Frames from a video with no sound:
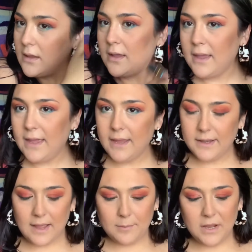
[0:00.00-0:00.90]
And
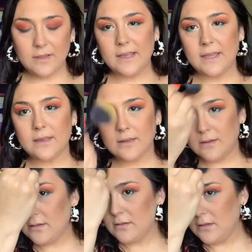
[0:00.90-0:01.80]
I'm not like
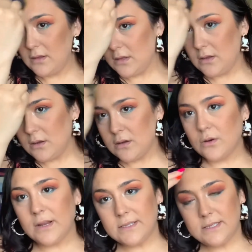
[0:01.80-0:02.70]

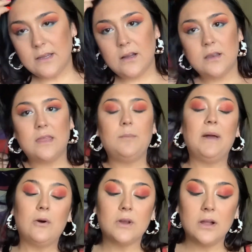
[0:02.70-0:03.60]
crazy on like
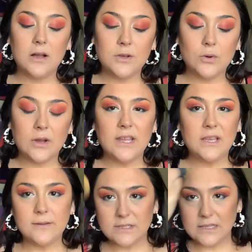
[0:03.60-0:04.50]
powder contouring and
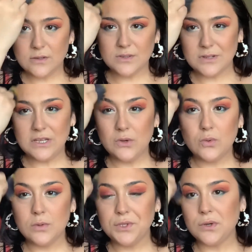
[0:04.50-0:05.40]
using those really
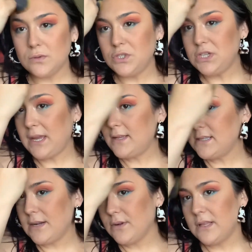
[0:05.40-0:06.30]
cool tone shades.
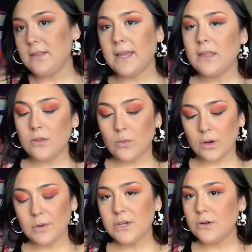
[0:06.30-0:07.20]
I really like the
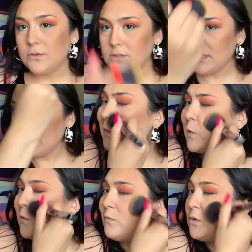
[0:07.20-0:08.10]
warmer tones.
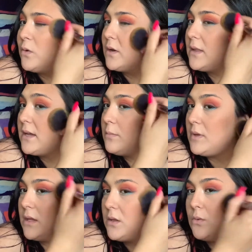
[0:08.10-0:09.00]
So if you are like
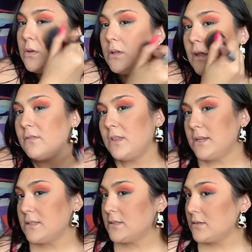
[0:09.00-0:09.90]
me, you will love
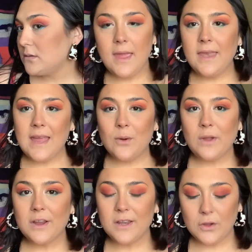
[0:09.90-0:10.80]
this. And now we
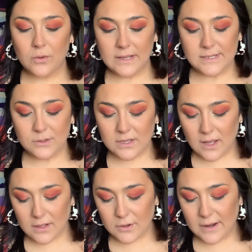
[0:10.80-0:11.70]
are going to go into the
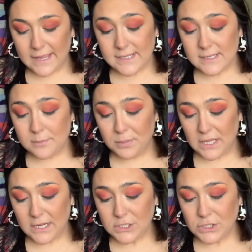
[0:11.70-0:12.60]
Colorete
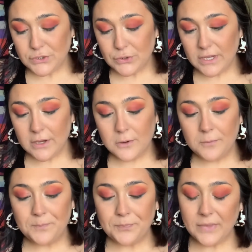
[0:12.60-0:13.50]
blush trio,
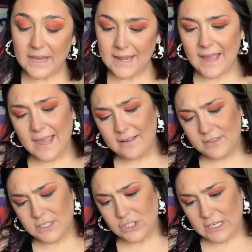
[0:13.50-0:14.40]
and I have
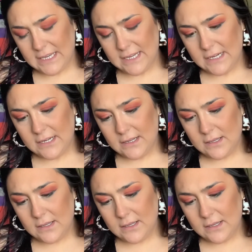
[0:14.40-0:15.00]
the shade